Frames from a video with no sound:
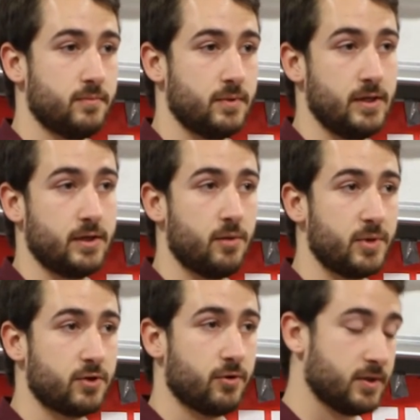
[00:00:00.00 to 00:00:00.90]
the
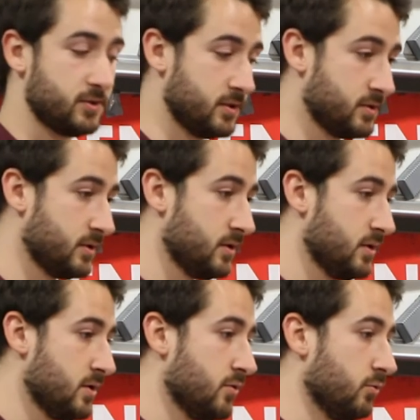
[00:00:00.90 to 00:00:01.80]
economic crisis
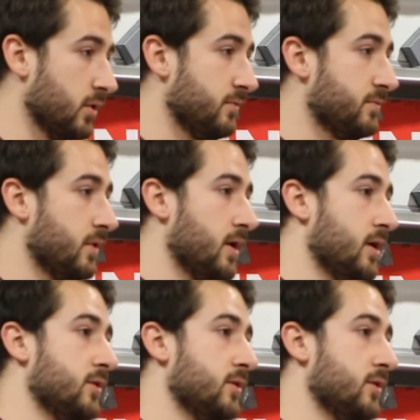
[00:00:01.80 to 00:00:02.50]
will have uh,